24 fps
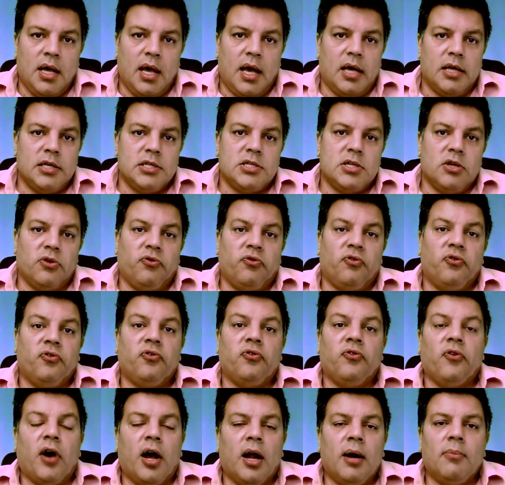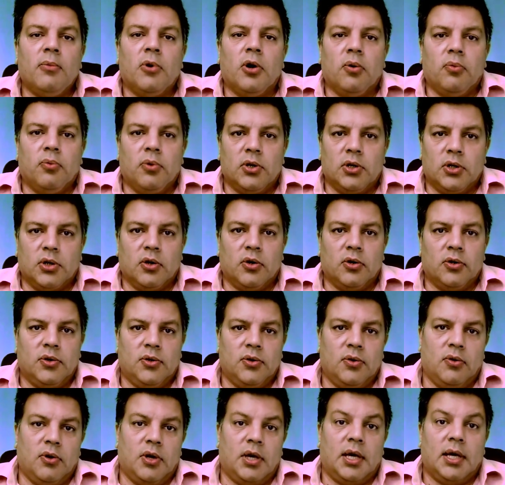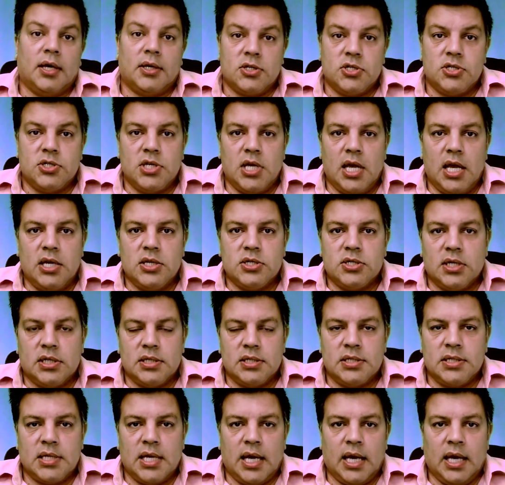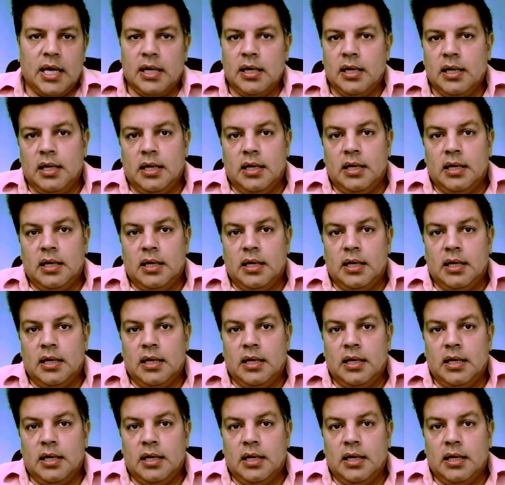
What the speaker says: And the farmer would go to an exchange and say,